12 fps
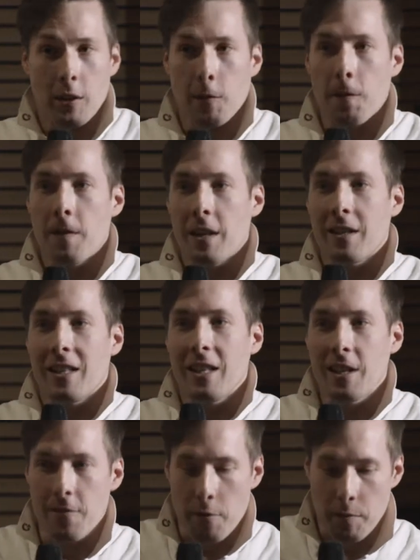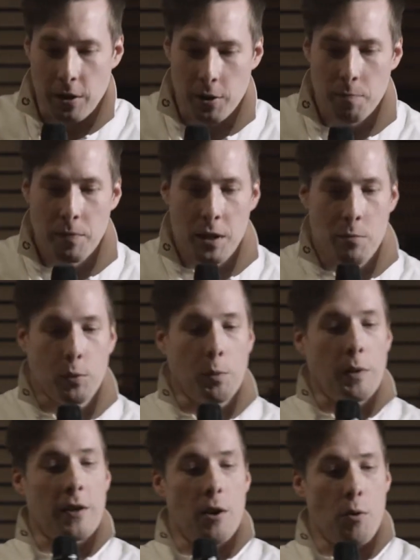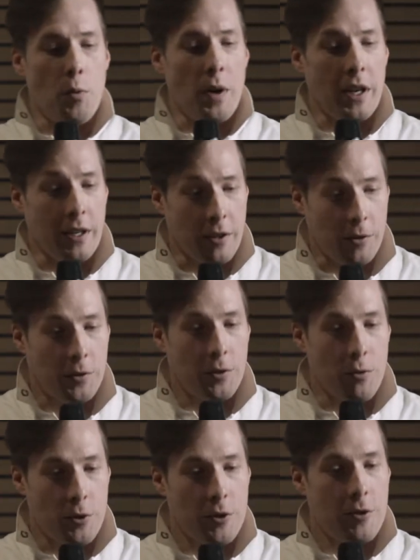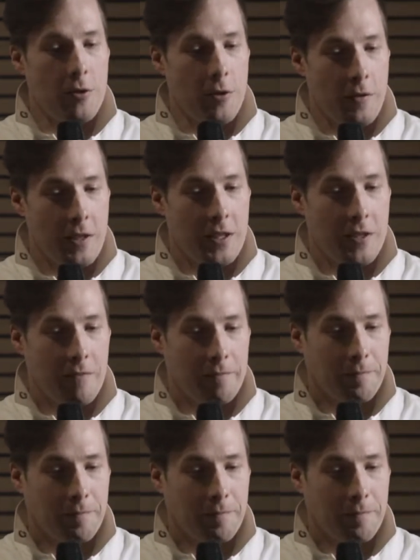out of that either, because people will go away and not use the service.